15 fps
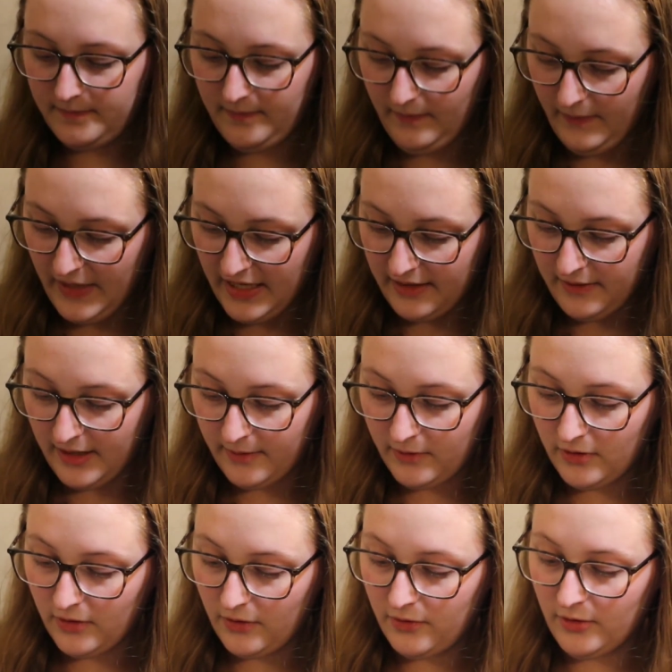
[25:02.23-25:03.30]
Man, I'm
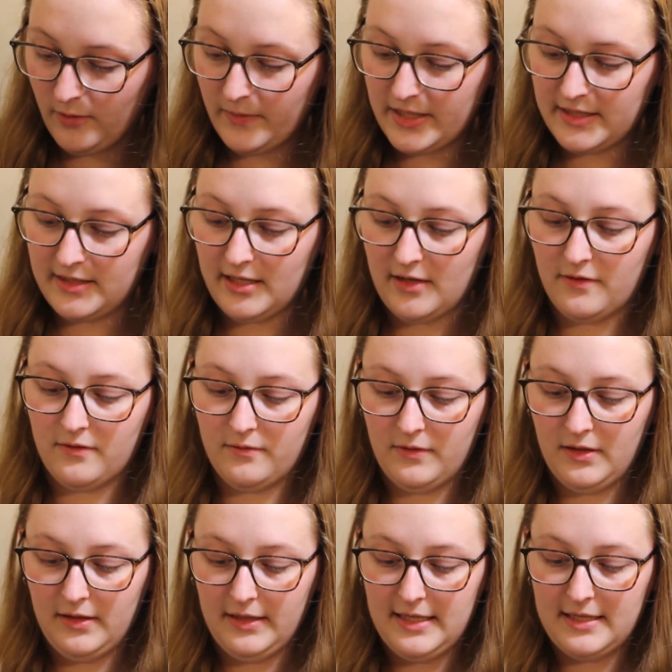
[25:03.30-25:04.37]
going through all my stuff and
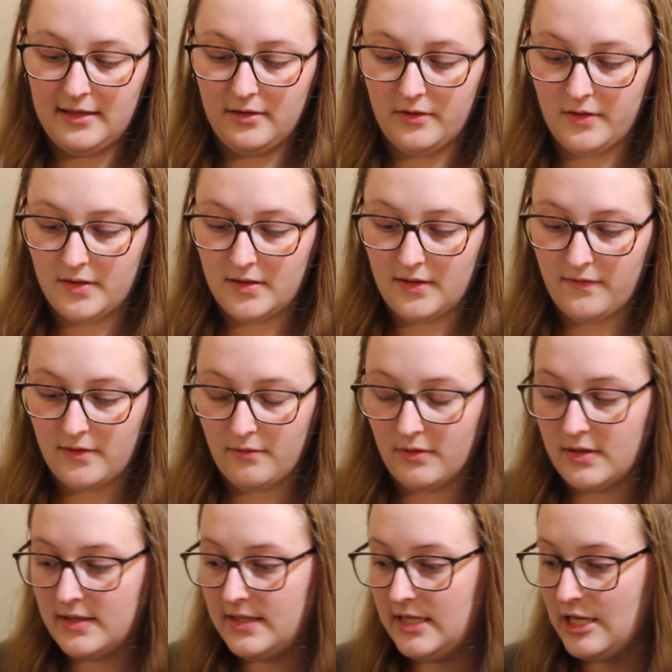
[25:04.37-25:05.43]
realizing all the stuff I
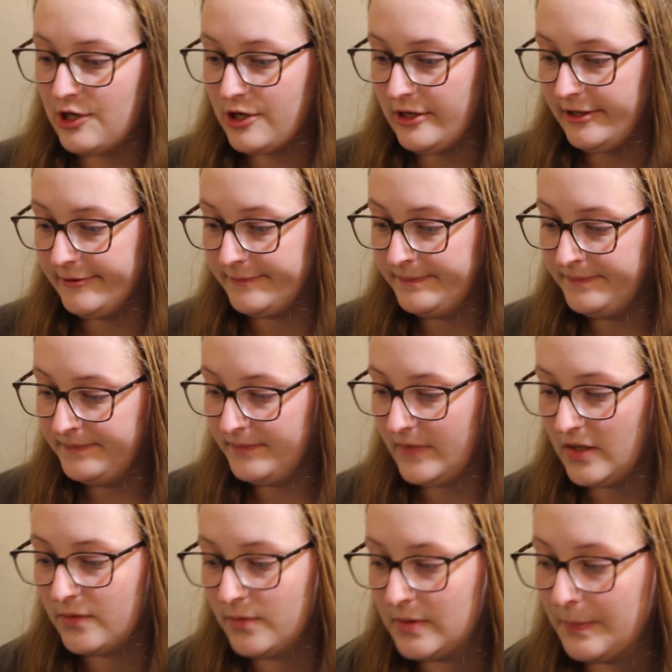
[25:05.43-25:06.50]
want to stitch now.
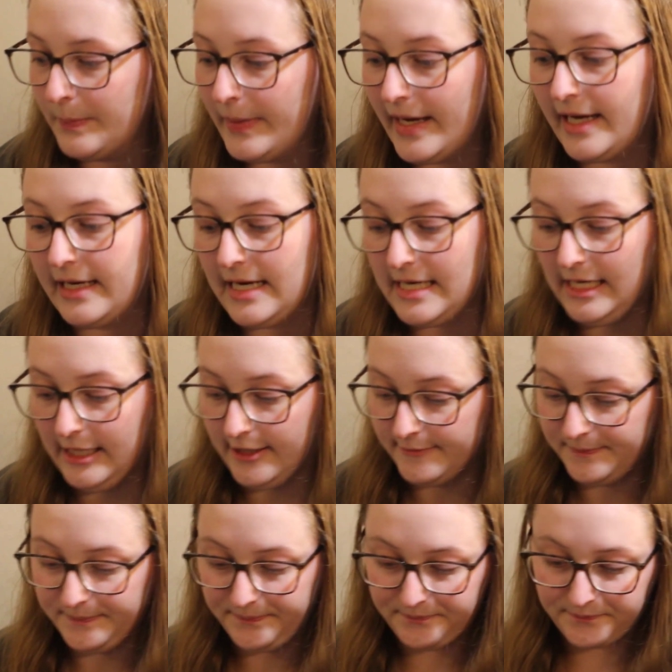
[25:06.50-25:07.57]
This was a bad
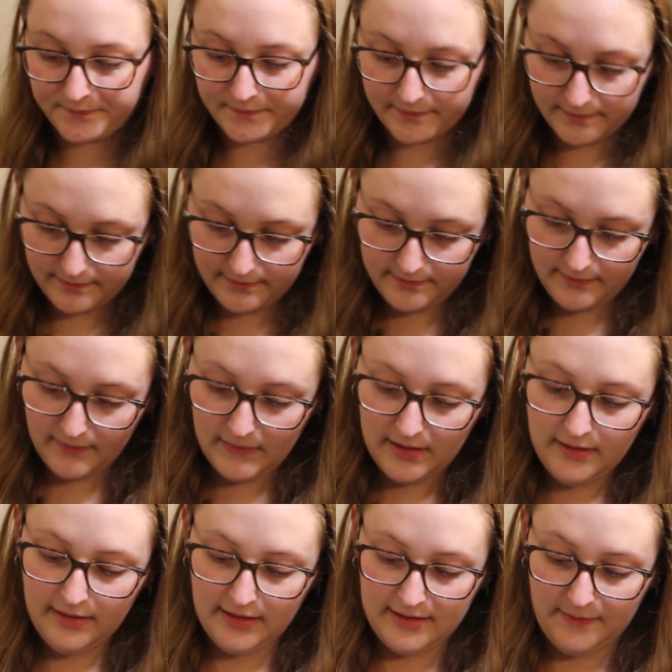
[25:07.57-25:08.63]
idea
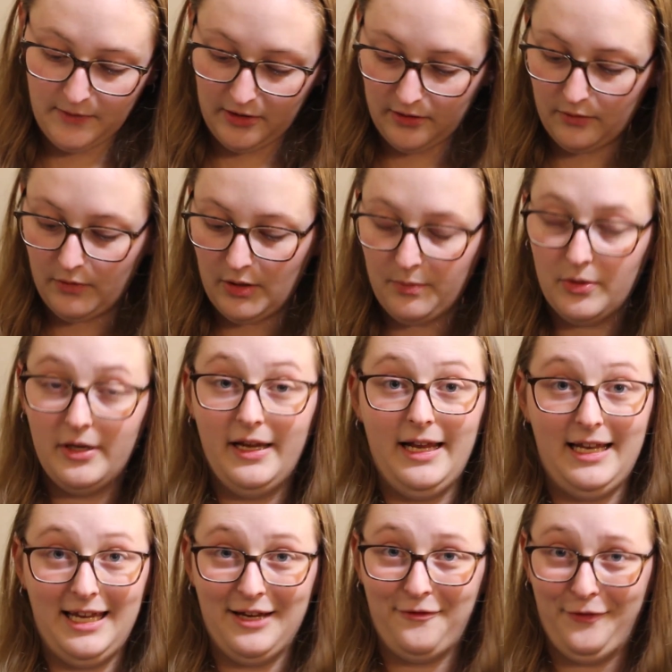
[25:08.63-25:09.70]
because I'm not going to want to put
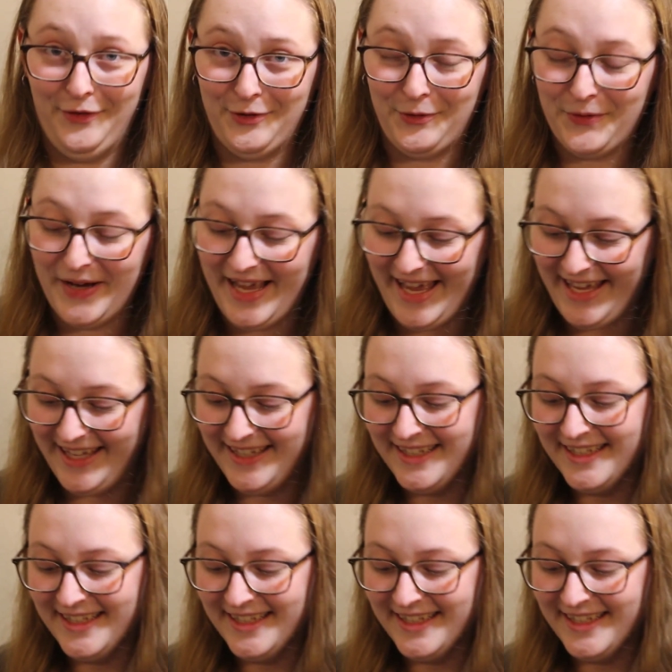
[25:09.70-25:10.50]
any of it away.